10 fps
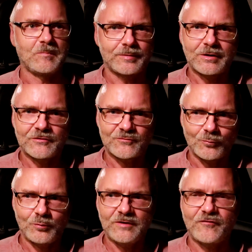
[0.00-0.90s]
Because
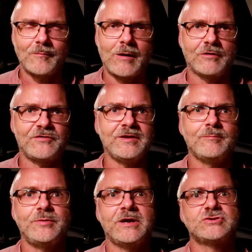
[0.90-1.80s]
we from our team
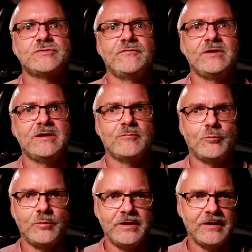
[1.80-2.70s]
PHEV,
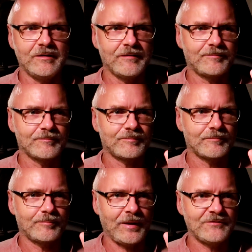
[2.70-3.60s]
we
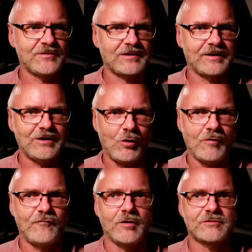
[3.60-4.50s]
basically
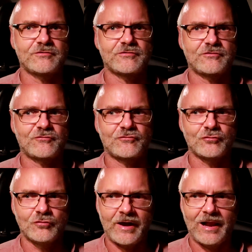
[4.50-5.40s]
offered
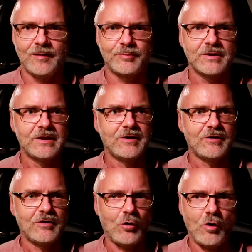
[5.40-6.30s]
to help,
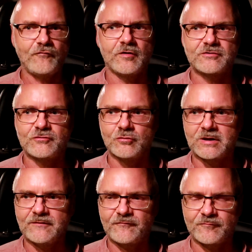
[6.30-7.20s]
offered to
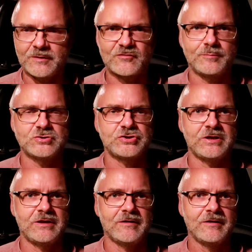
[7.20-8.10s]
give
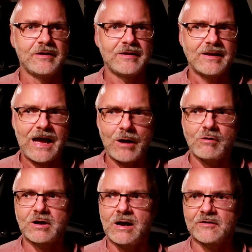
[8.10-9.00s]
Mitsubishi
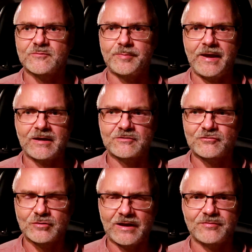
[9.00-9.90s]
our cars back
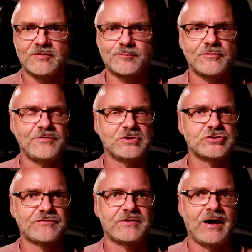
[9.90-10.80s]
to get these
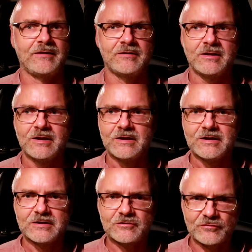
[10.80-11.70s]
procedures done,
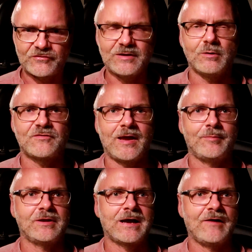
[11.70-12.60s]
to see what's
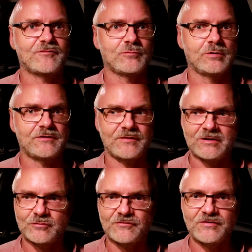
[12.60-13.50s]
happening afterwards
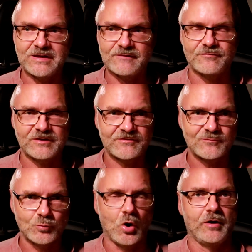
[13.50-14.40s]
and to see if this
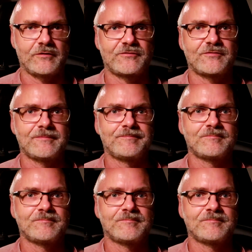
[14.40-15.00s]
works.